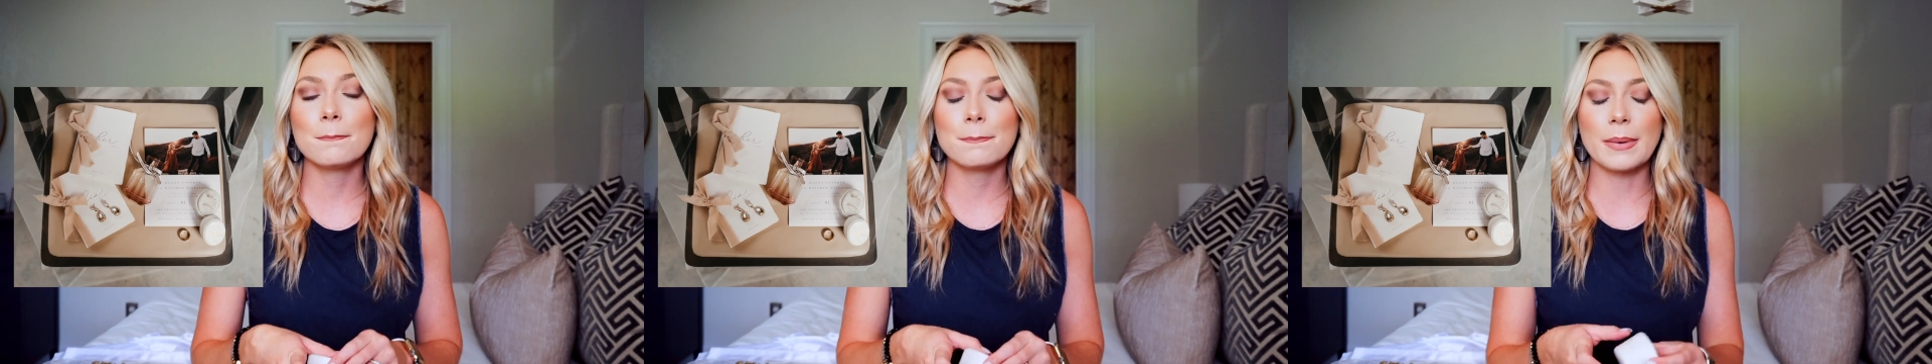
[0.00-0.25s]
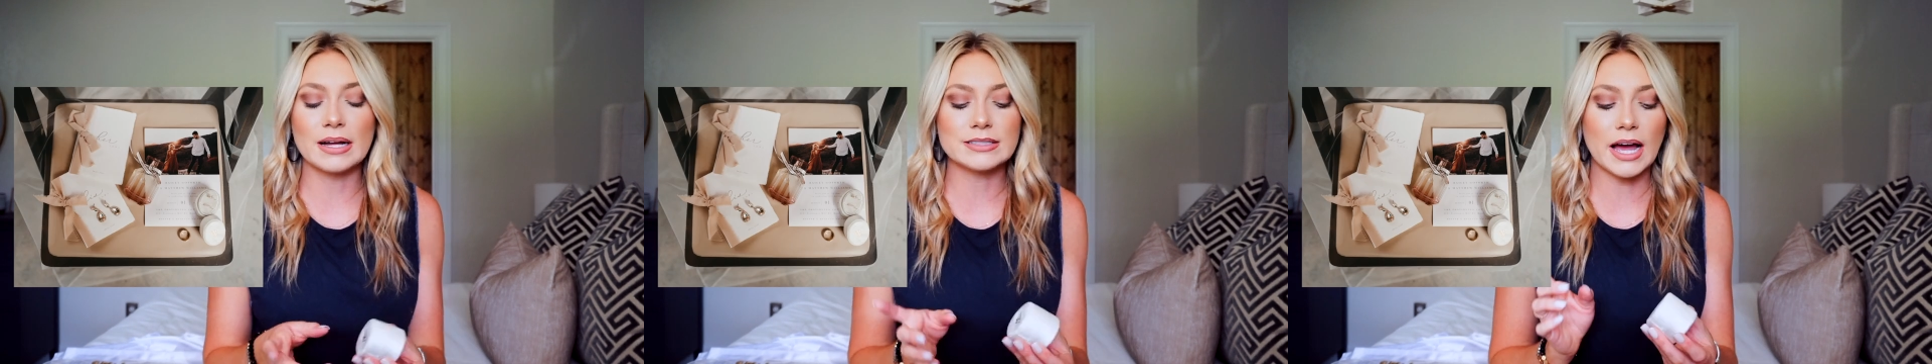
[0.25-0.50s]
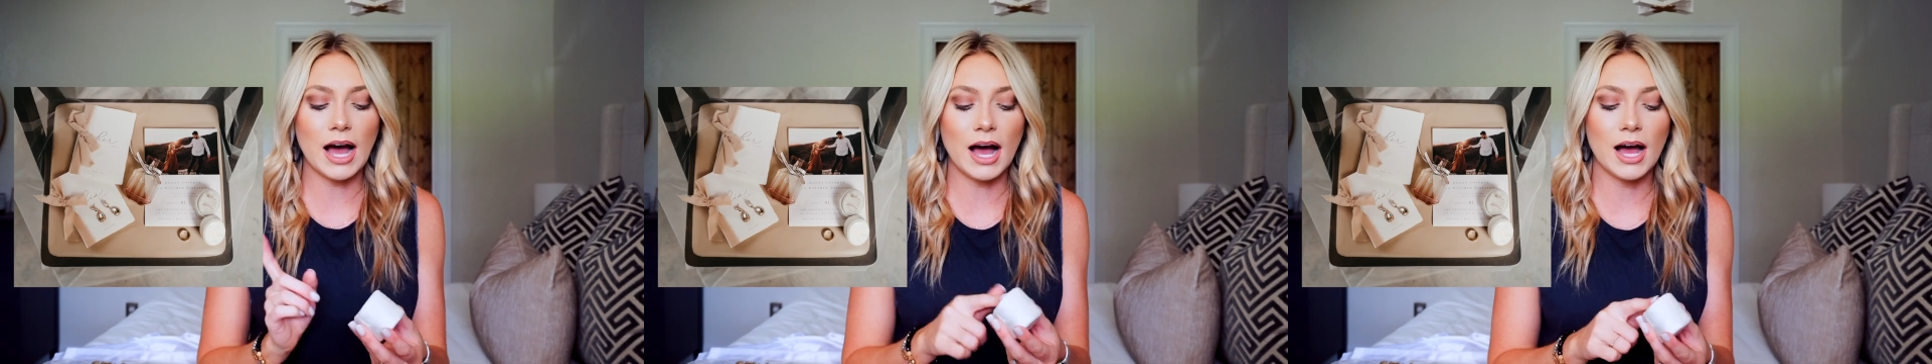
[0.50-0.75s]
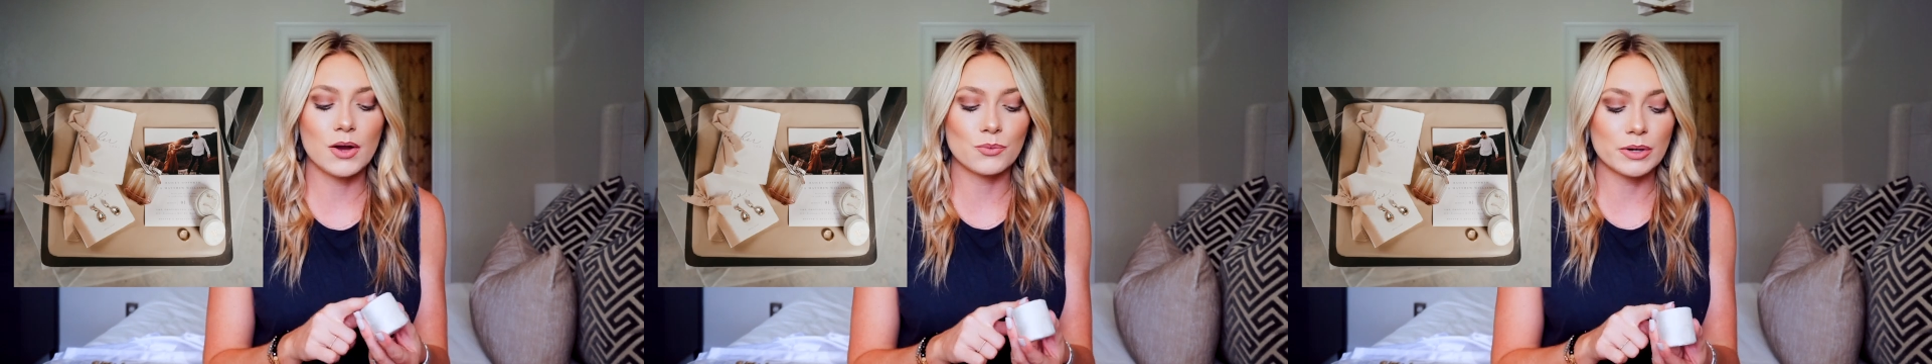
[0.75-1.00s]
but
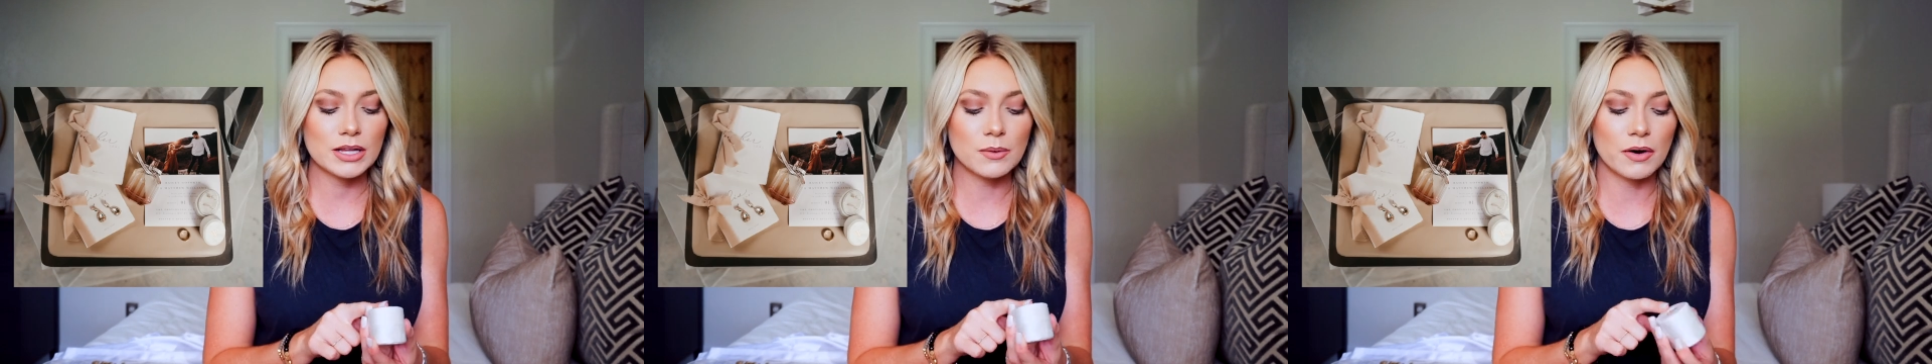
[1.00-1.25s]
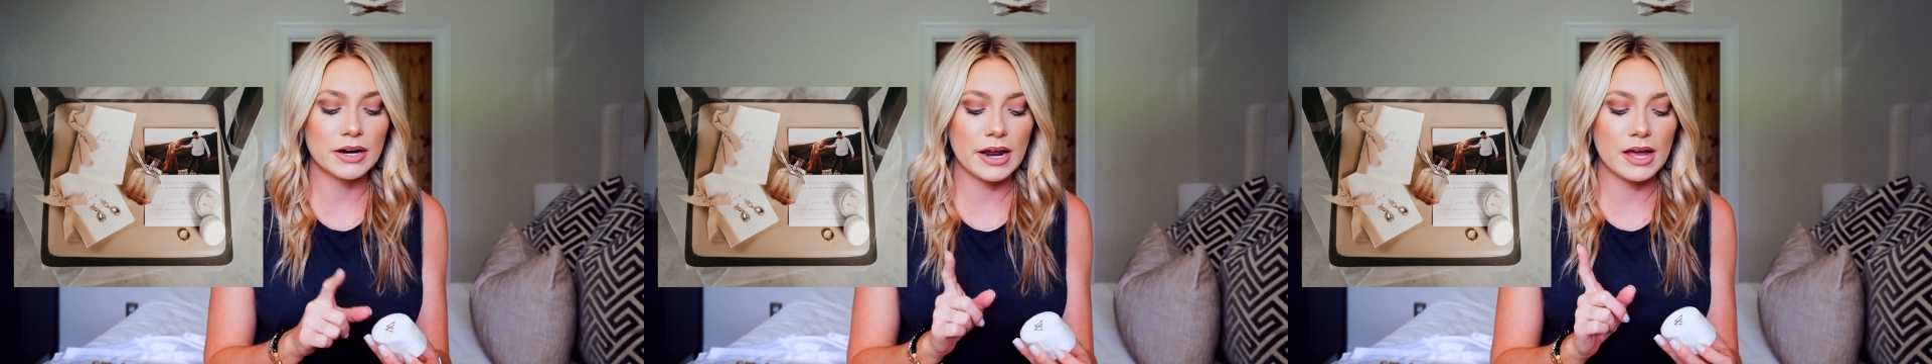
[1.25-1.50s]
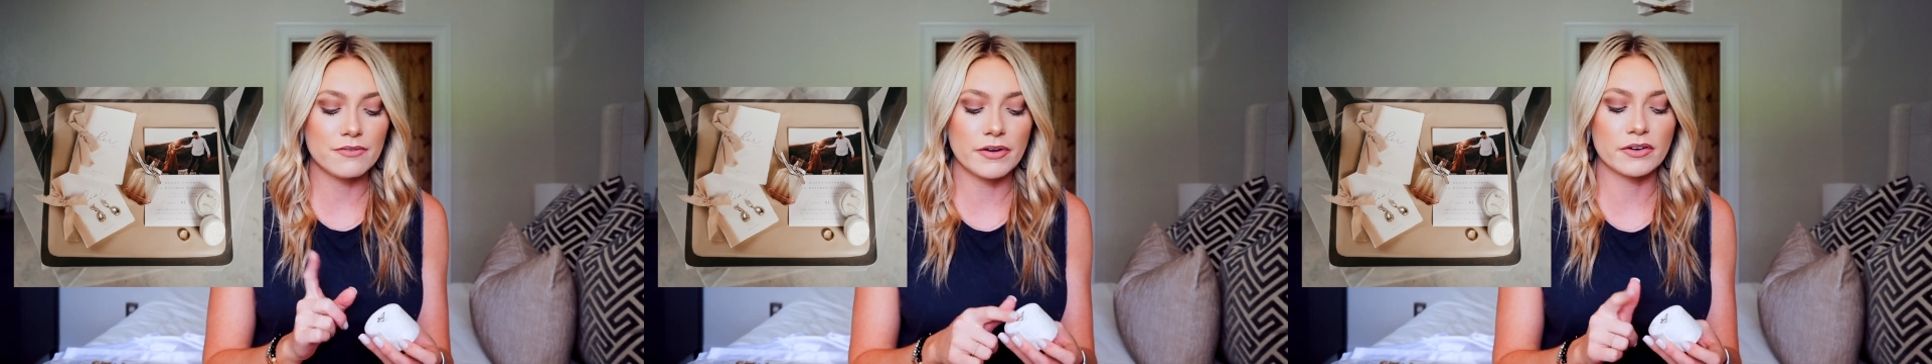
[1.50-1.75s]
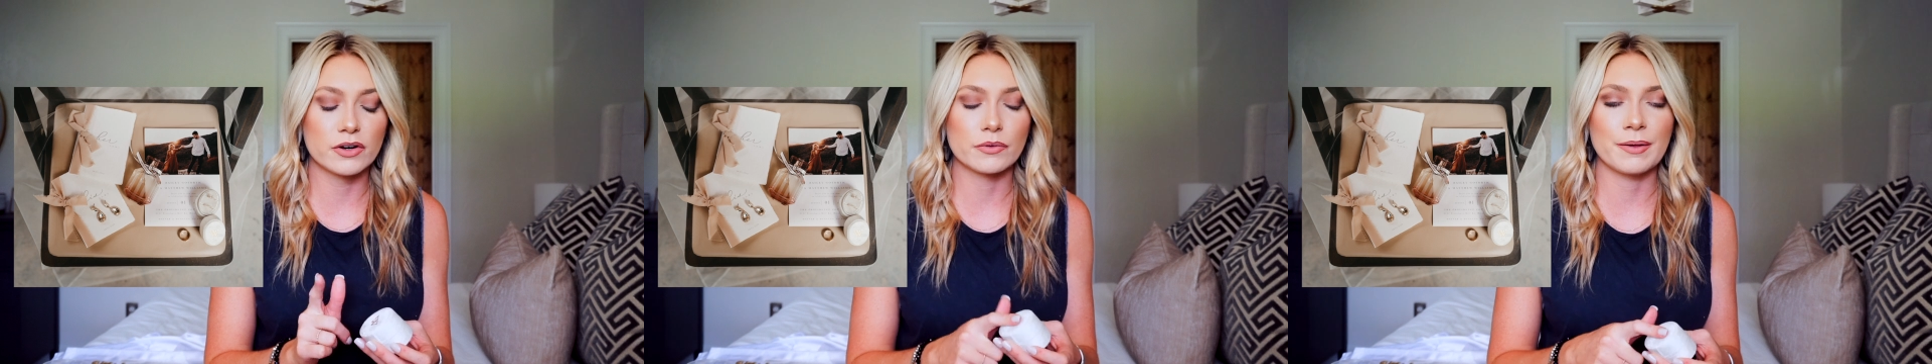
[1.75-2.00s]
I really wanted a
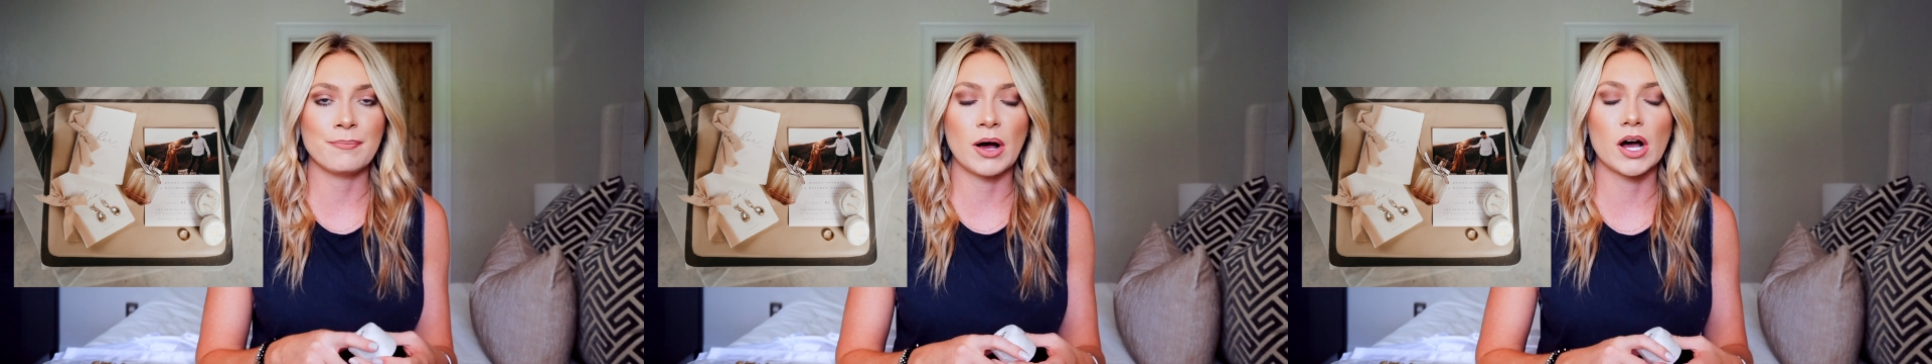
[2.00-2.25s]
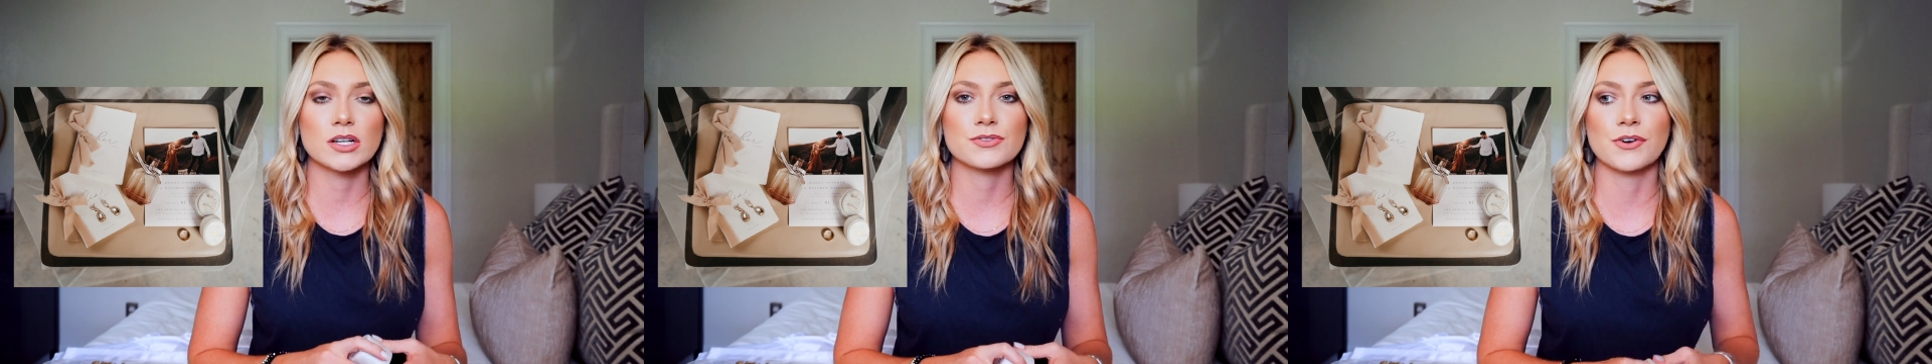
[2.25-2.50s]
velvet ring box